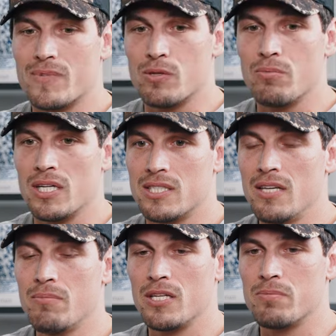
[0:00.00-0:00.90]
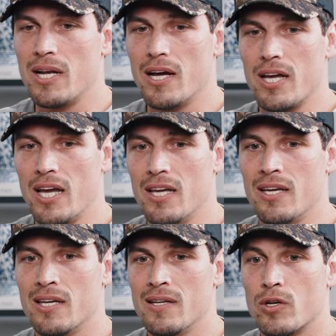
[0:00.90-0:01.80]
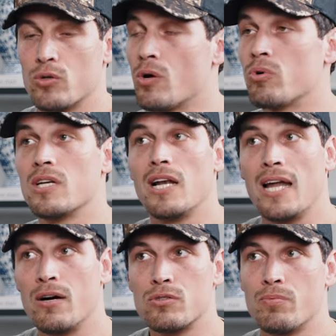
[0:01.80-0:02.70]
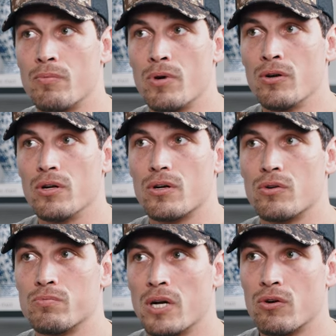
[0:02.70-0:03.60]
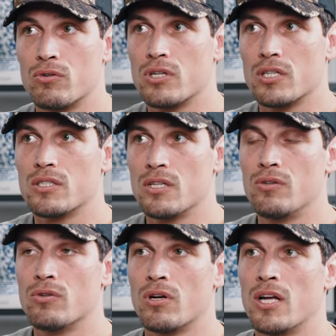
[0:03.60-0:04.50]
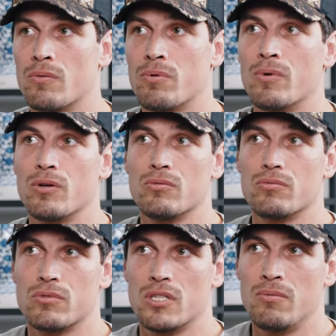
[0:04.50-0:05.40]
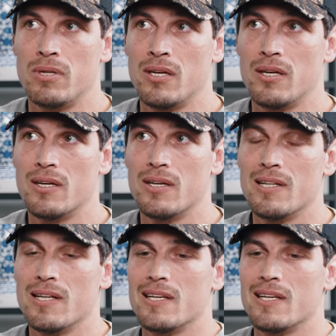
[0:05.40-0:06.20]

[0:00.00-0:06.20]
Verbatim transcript: to my teammates, being like, hey, because I wasn't allowed to promote it because my contract said you're not allowed to promote CBD. Oh, really?